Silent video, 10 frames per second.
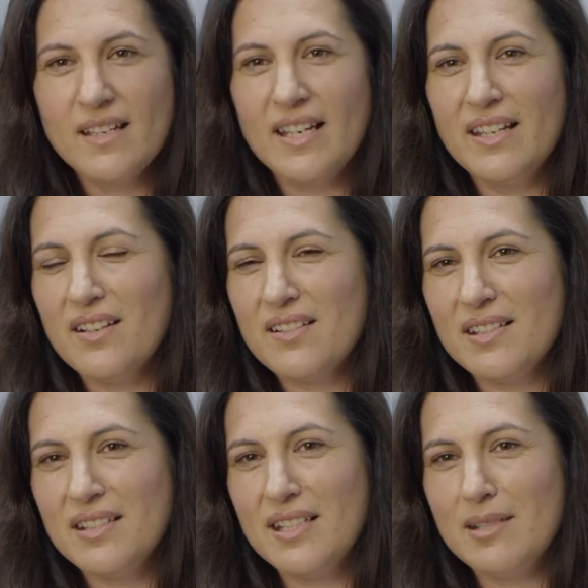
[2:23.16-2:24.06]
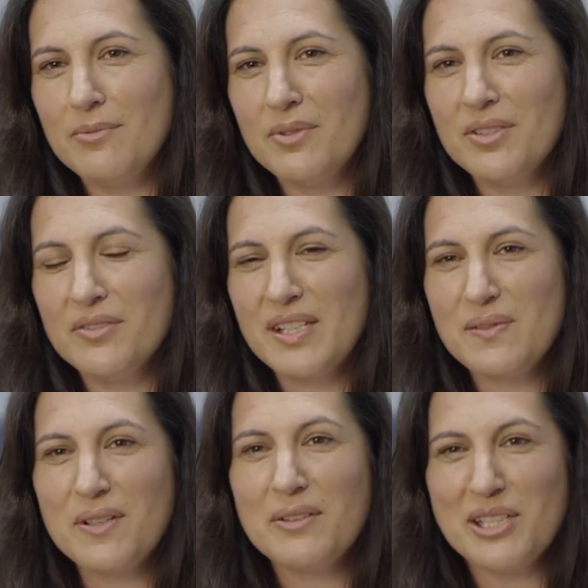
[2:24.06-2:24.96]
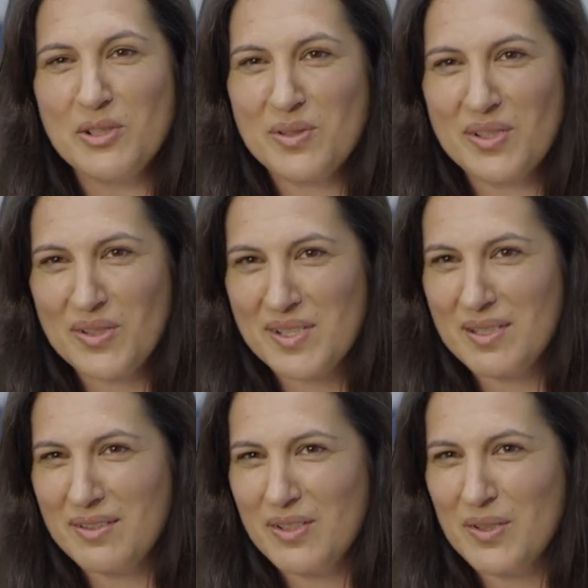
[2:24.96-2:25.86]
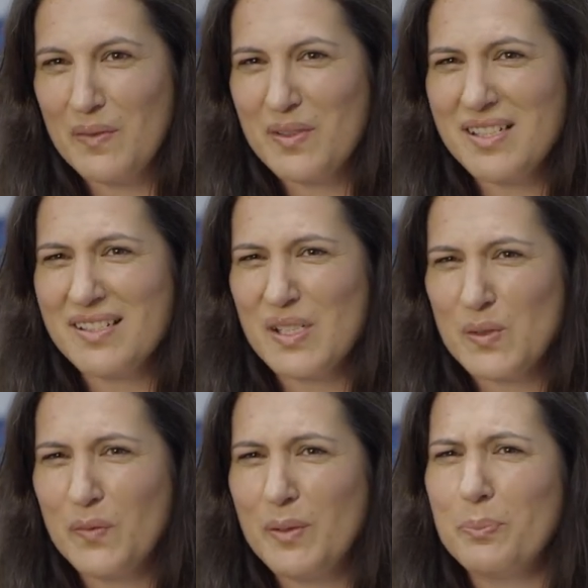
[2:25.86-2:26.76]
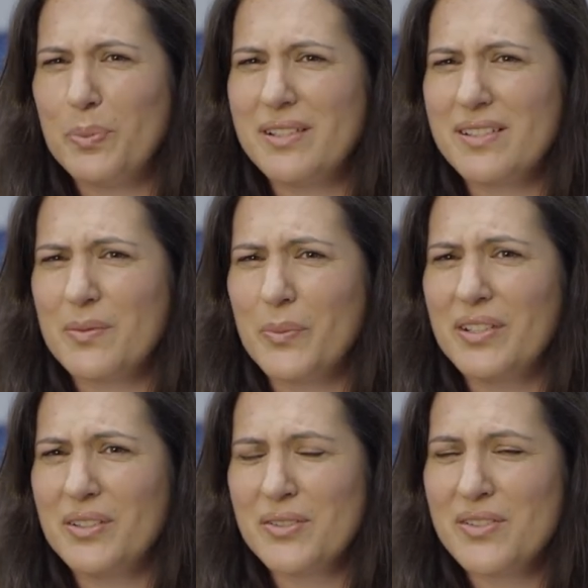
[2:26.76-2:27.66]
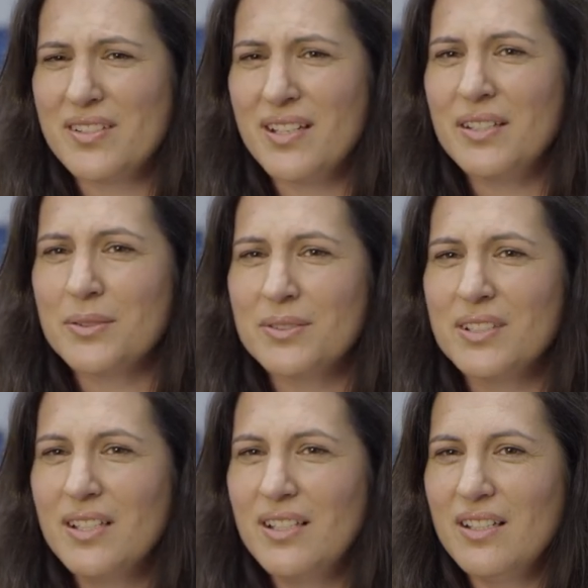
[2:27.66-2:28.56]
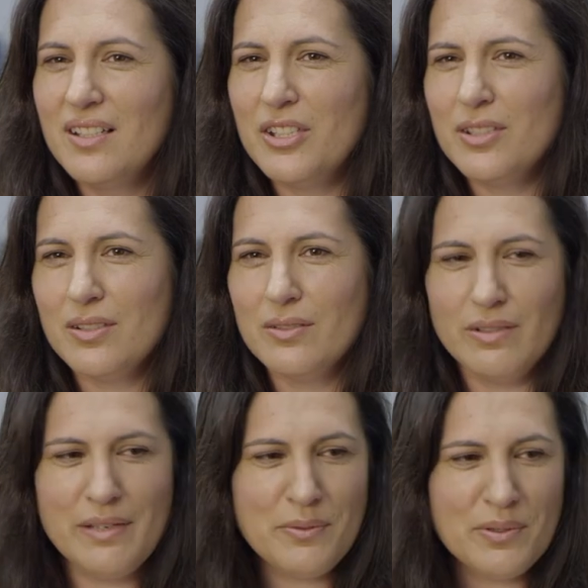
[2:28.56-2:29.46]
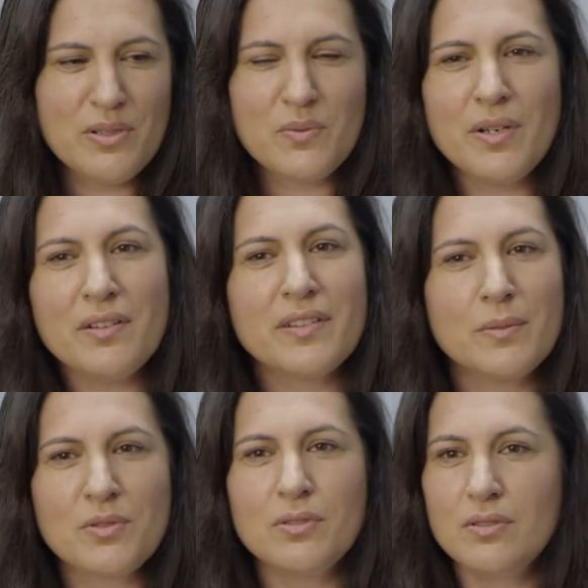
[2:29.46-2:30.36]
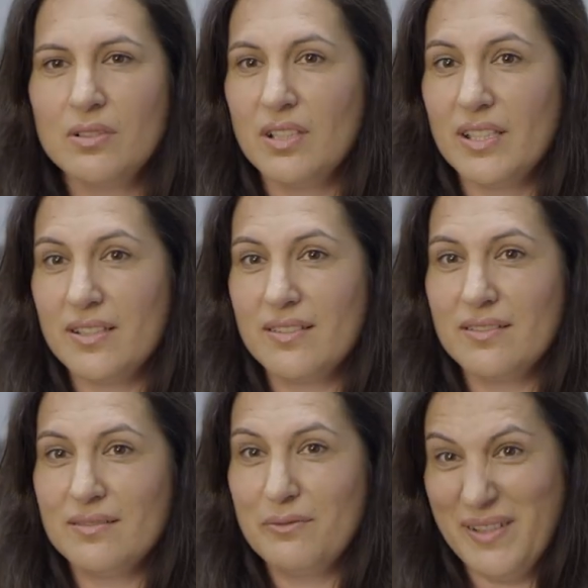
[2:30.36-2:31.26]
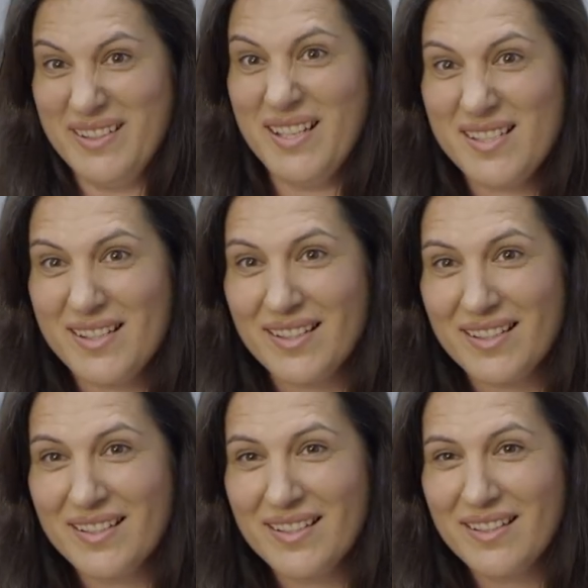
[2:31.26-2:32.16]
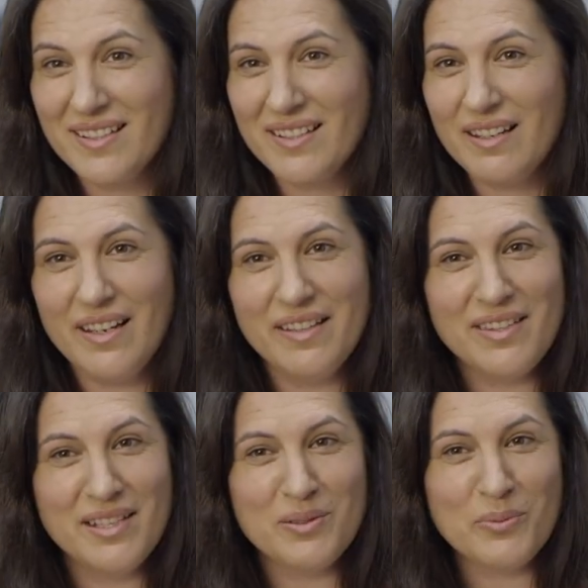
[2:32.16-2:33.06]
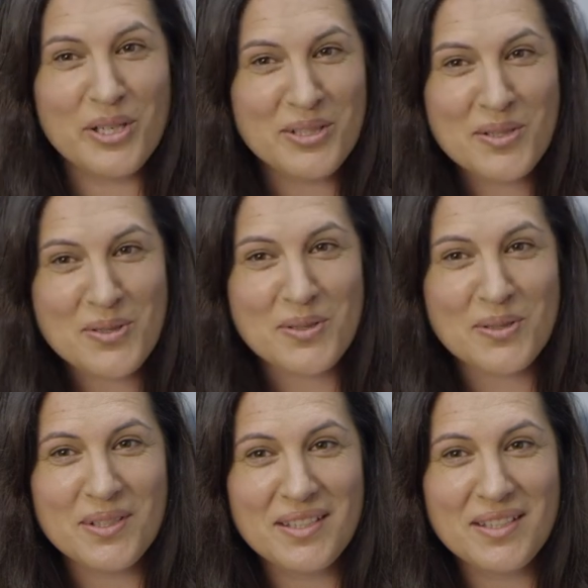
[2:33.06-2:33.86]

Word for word: And I said to him, Well, that's very interesting. I said, You know, ever since these Fitbits went on sale, you know, everyone who's wearing them should look like fantastic. And then why don't you?